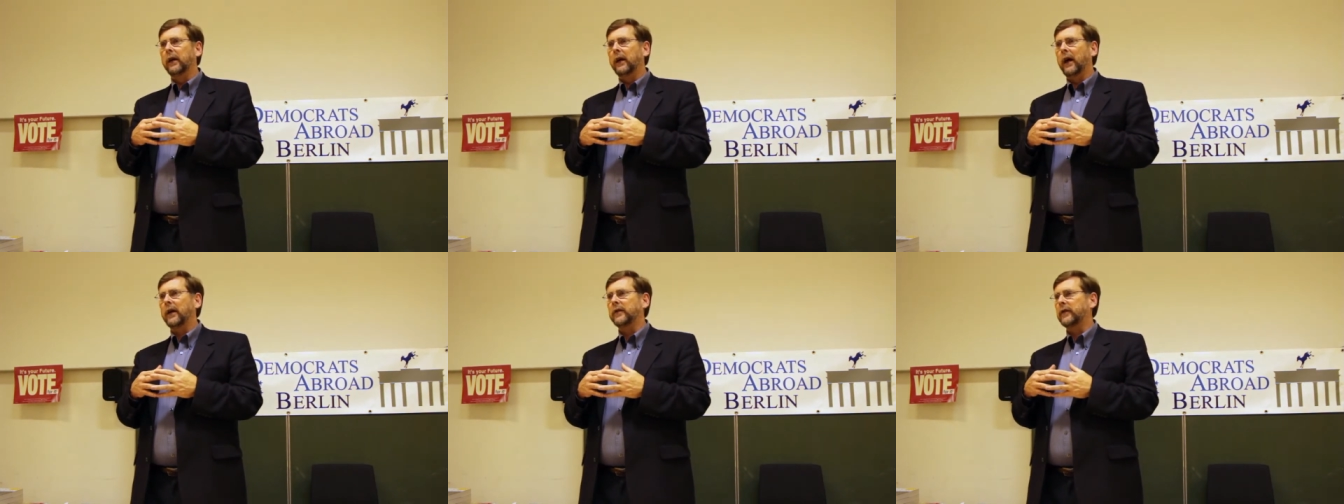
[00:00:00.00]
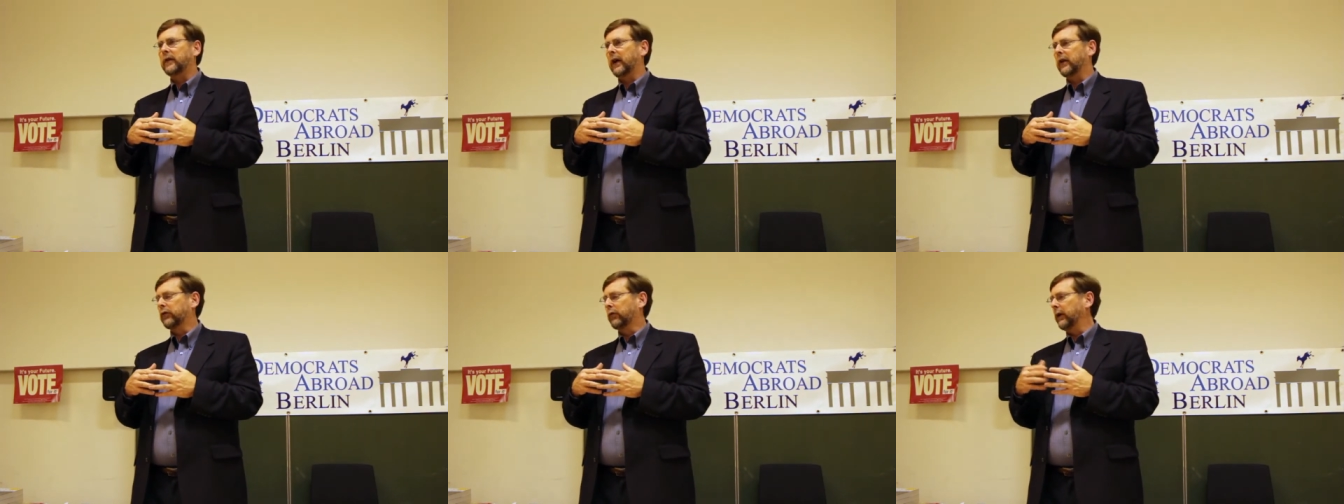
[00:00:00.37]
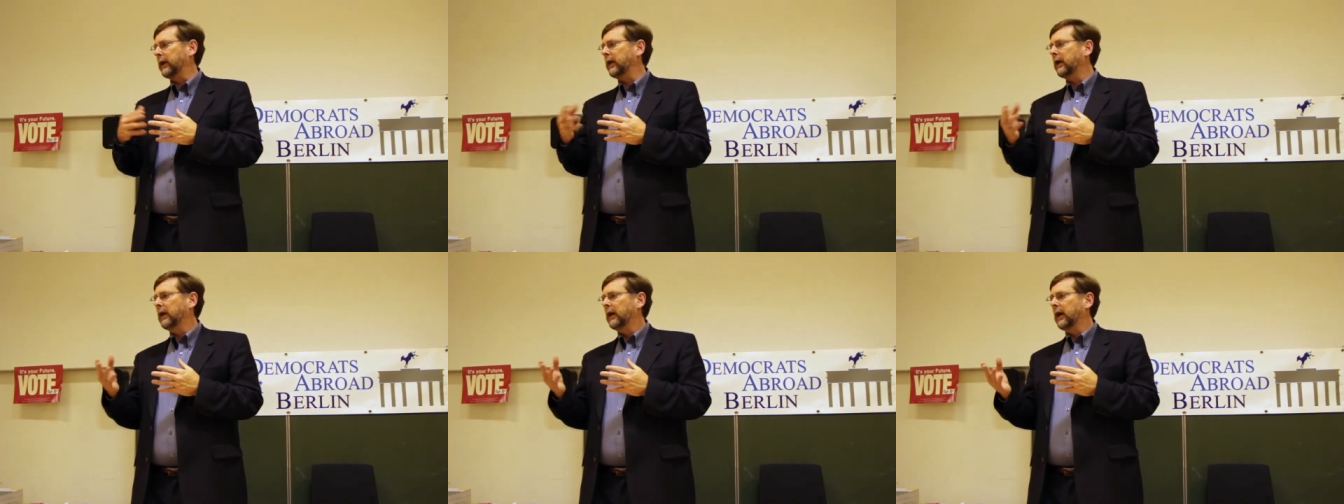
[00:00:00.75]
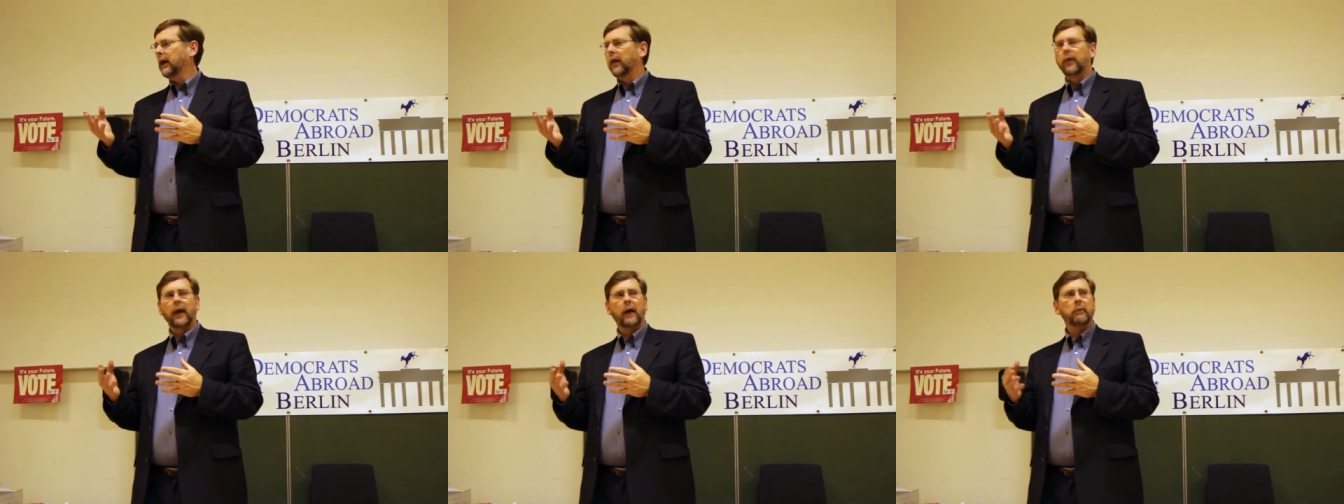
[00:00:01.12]
has, has written
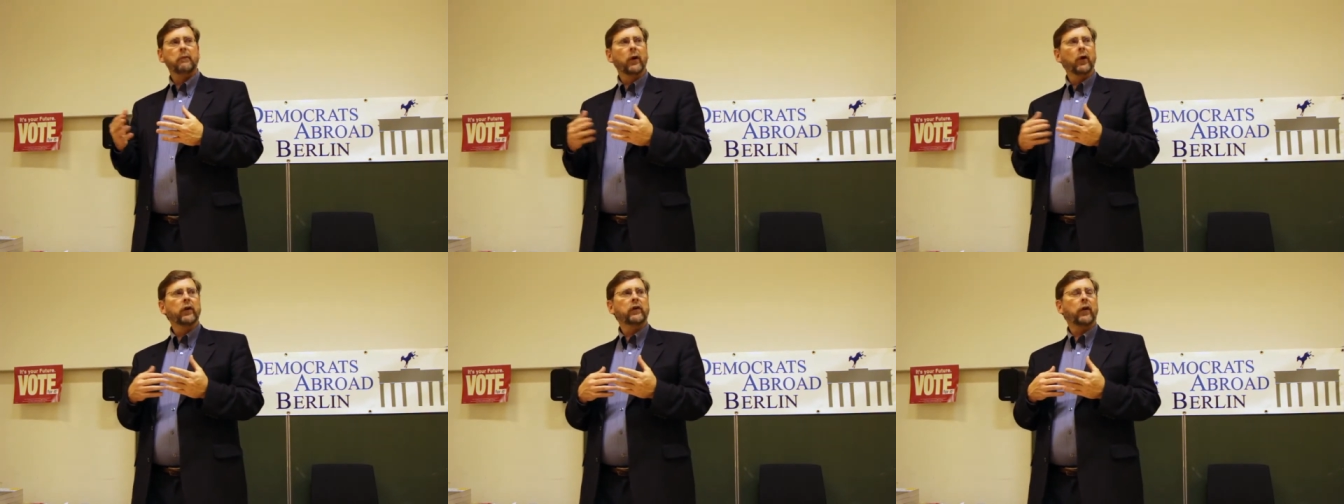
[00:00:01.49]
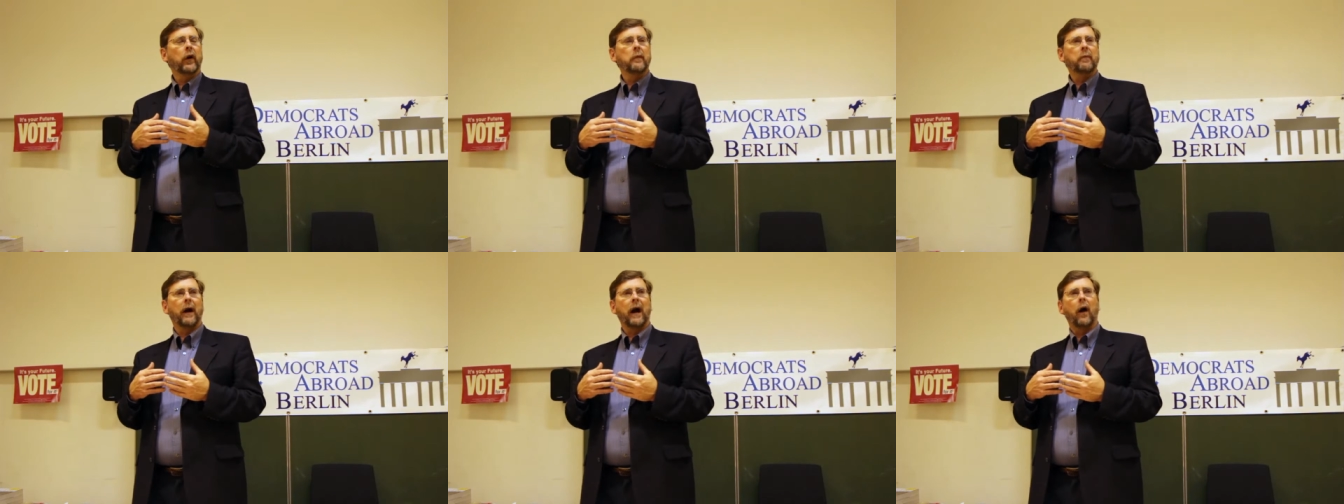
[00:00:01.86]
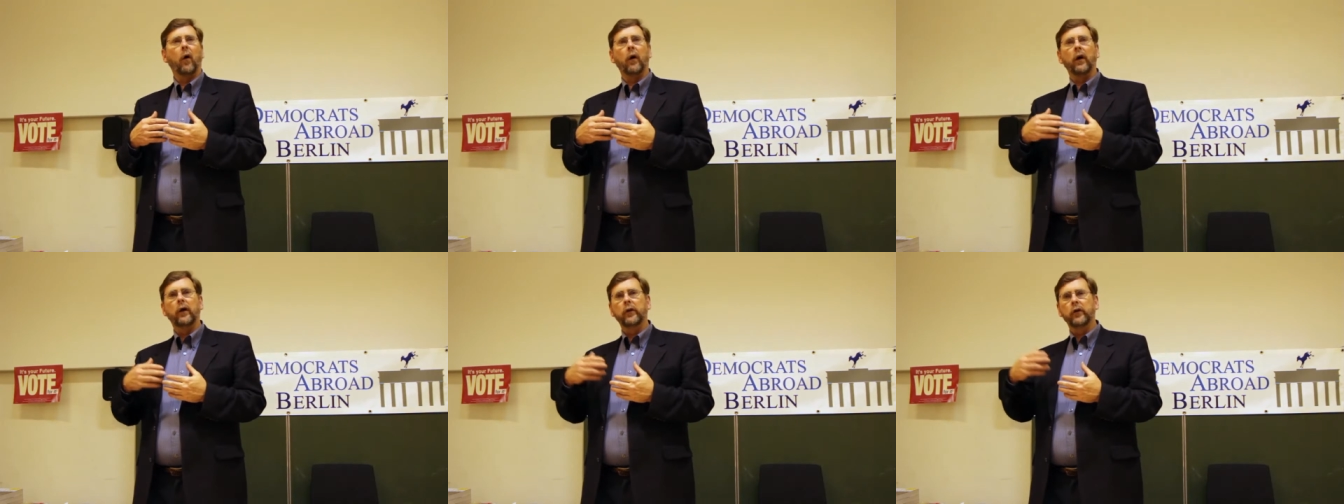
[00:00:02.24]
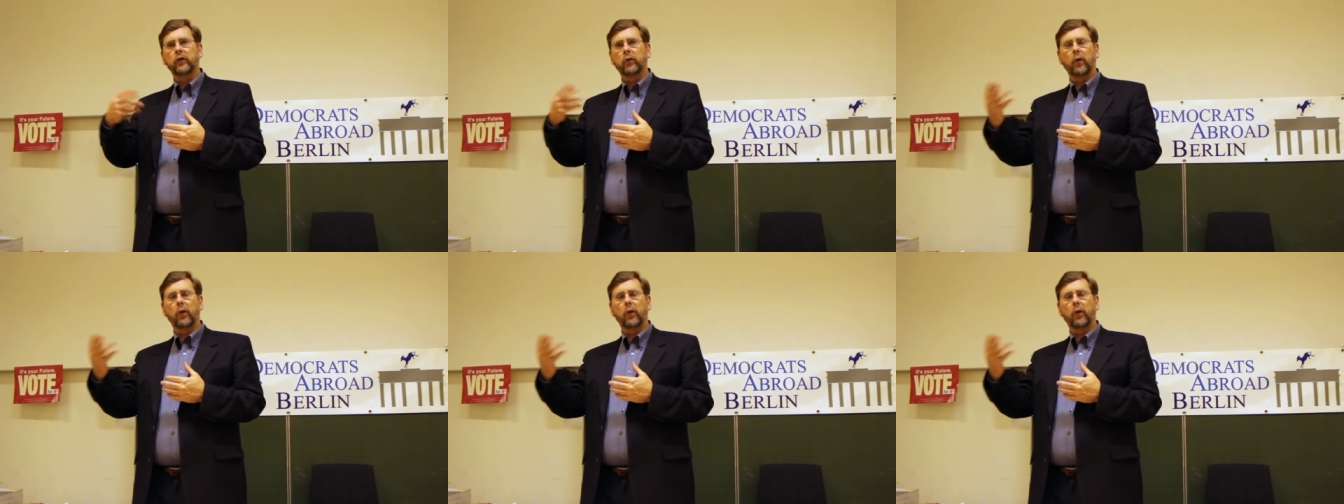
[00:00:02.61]
that military power in this